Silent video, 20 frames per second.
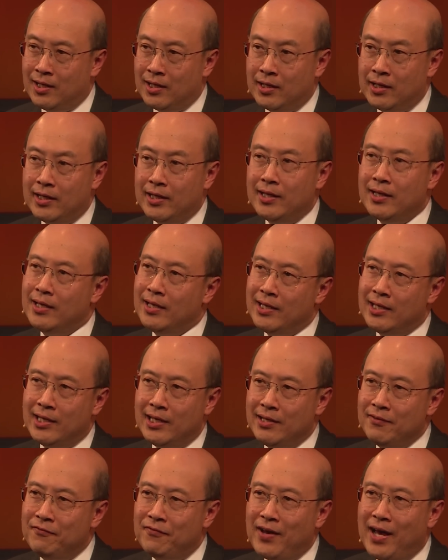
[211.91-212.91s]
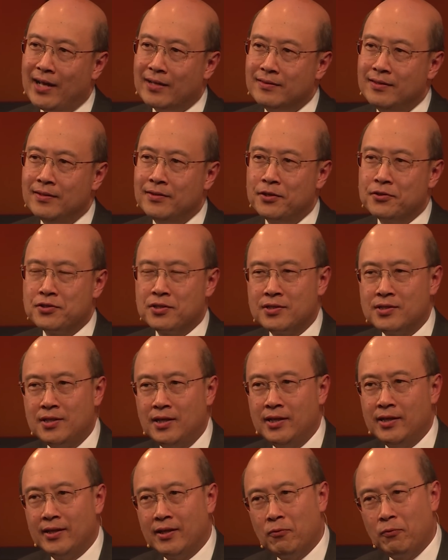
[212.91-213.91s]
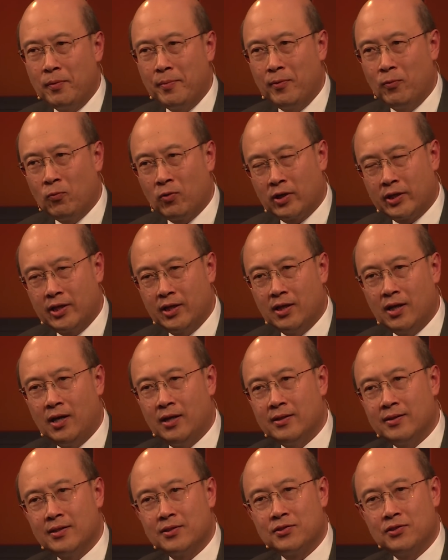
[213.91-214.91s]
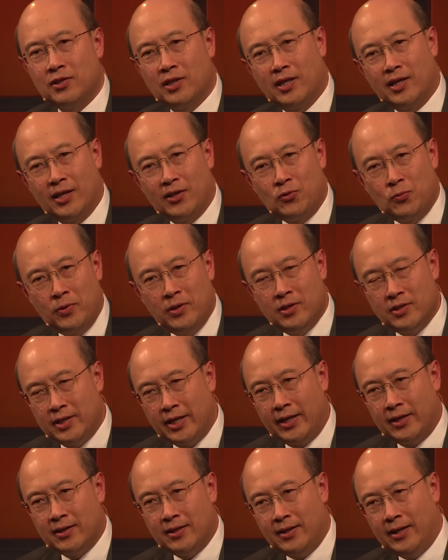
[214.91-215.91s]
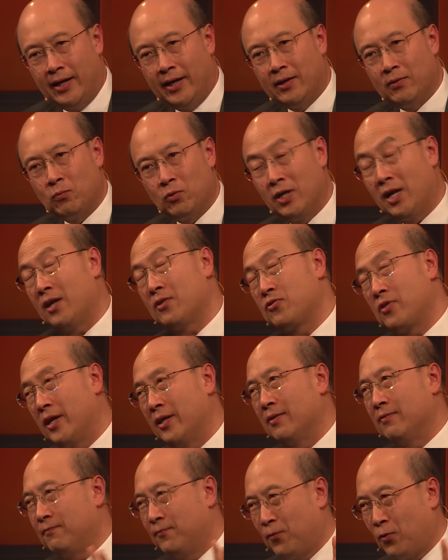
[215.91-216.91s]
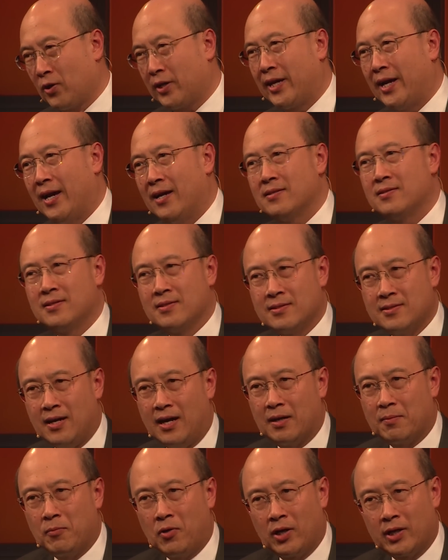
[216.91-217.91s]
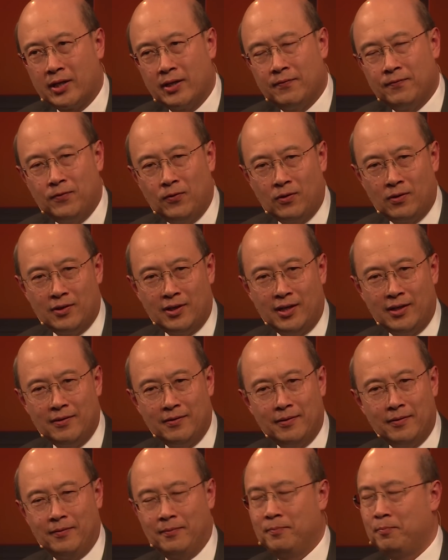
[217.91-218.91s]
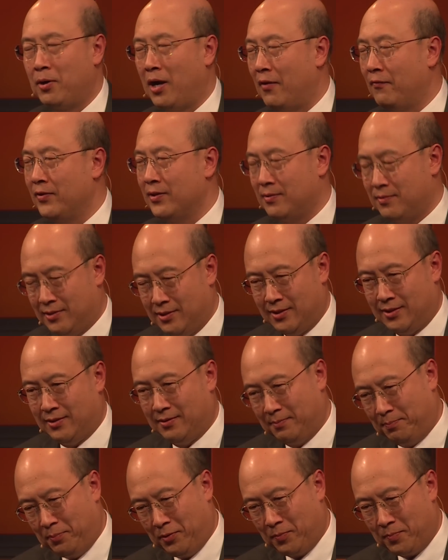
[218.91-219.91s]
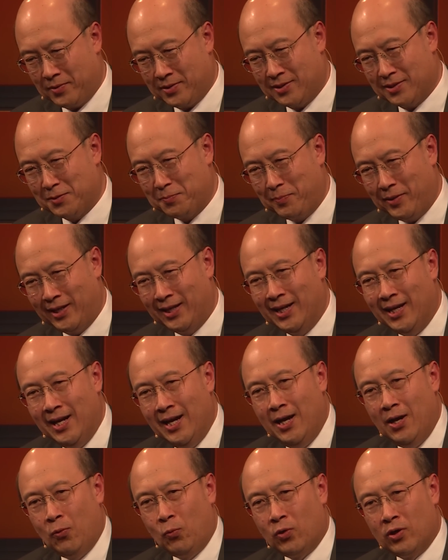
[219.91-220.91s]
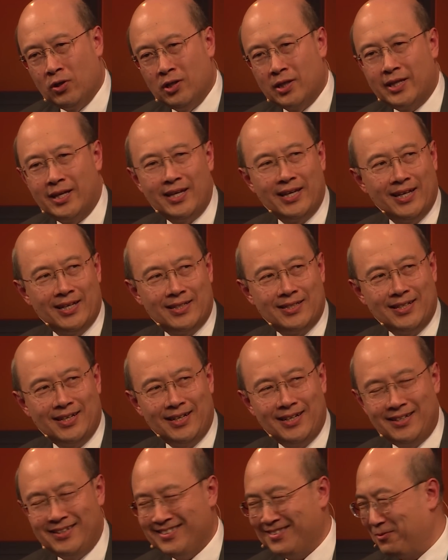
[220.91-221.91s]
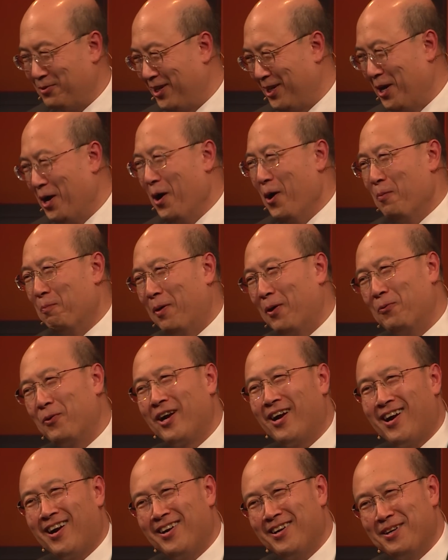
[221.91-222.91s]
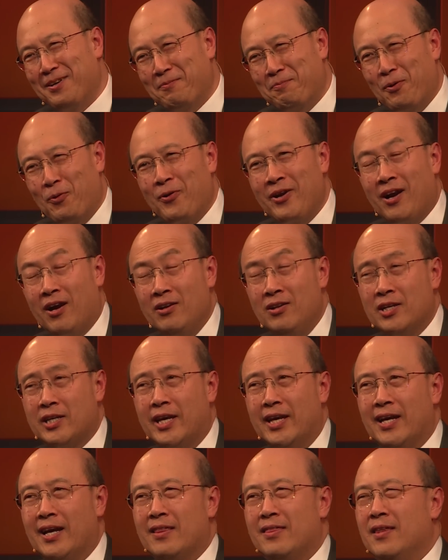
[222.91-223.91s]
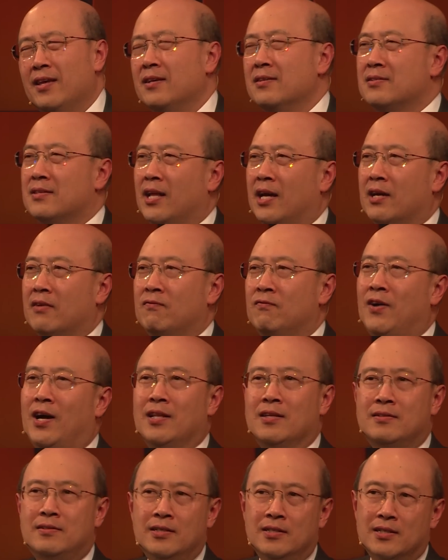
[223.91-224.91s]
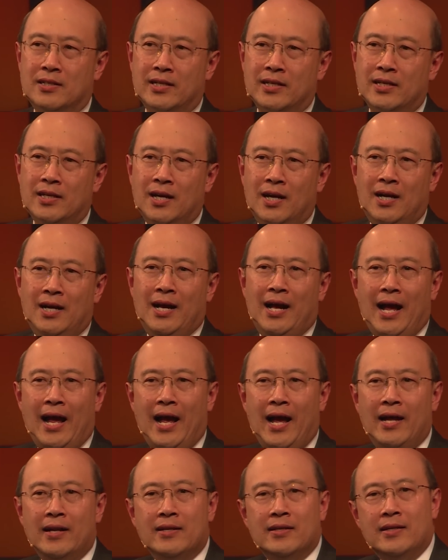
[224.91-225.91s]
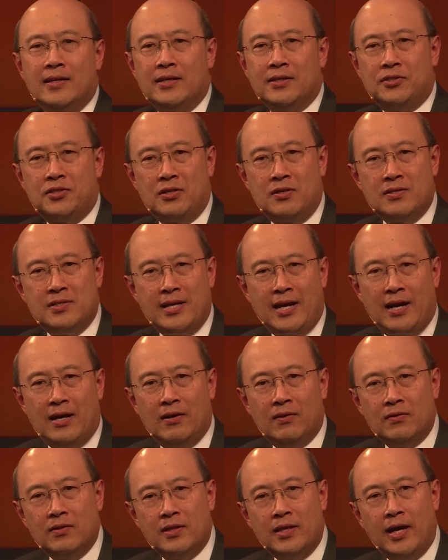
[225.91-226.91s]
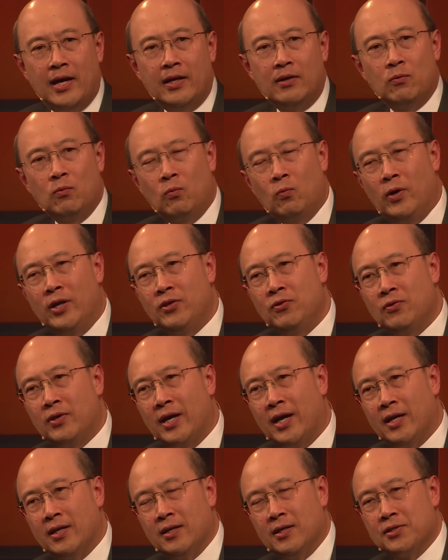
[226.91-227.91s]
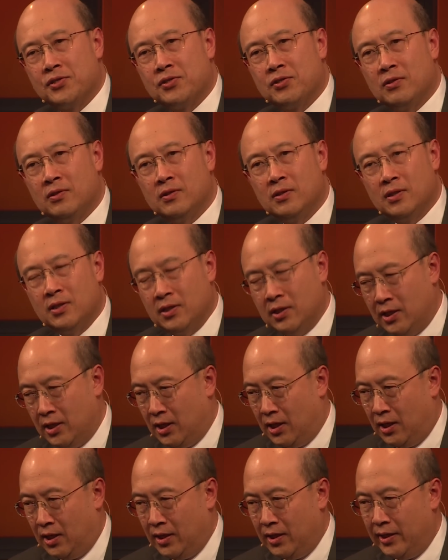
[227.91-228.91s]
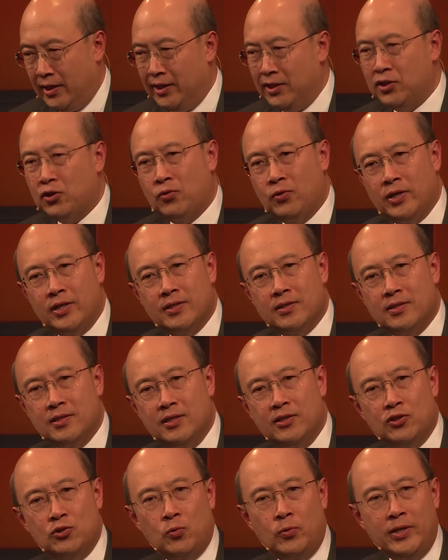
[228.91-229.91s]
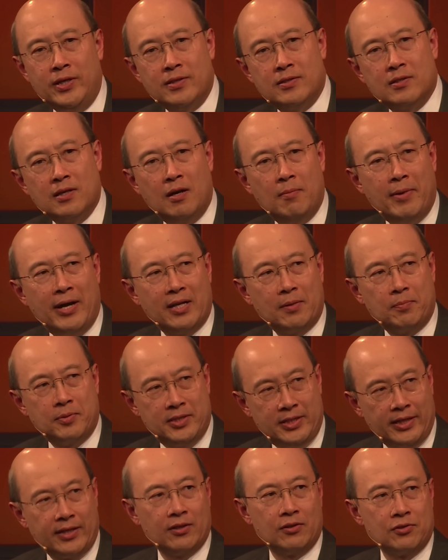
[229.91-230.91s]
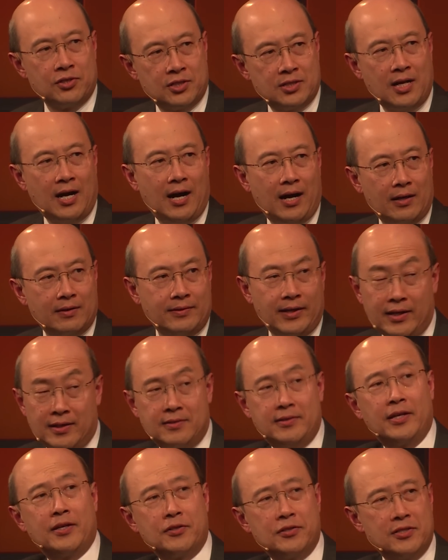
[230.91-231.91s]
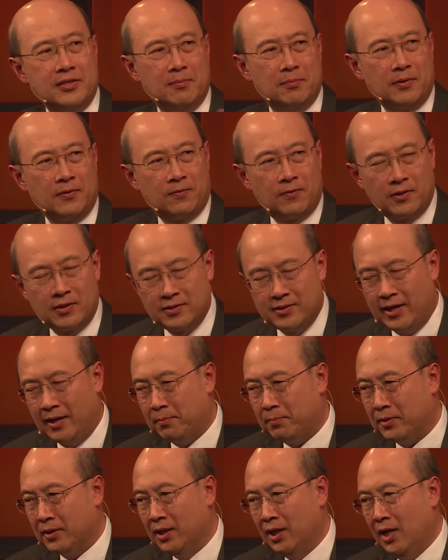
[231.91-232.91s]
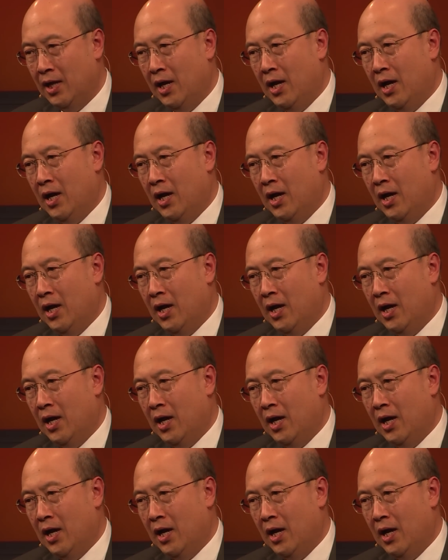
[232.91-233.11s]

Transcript: in fact, there's a study that we've been working on that's looking at Twitter data, and we're not trying to forecast the stock market for profit purposes, but we're looking at, but we are looking at things like volatility. And it turns out that when you get a certain increase in tweets about a particular stock, take a ticker symbol, for example,